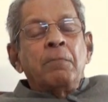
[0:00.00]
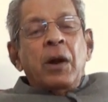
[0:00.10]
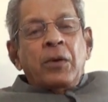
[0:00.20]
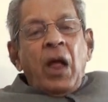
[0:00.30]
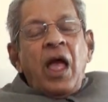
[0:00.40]

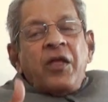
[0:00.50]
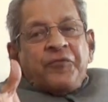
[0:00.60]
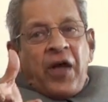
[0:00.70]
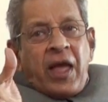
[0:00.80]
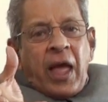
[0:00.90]
But
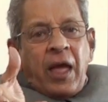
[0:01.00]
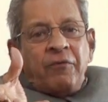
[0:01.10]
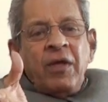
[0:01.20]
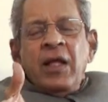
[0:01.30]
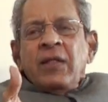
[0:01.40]
if I
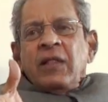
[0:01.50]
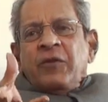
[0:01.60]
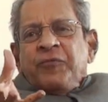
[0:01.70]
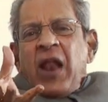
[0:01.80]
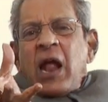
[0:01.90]
have
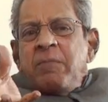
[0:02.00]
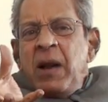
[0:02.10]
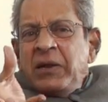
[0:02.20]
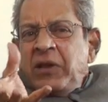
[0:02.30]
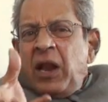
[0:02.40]
that
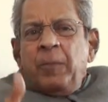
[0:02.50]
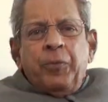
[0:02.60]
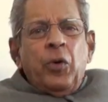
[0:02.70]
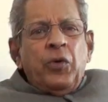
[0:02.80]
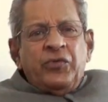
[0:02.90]
fragmental
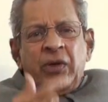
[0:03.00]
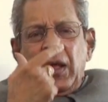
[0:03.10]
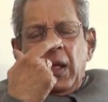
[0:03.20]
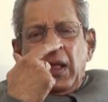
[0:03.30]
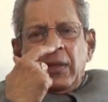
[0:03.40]
approach,
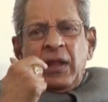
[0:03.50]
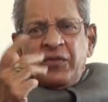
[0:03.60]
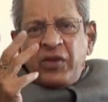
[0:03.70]
that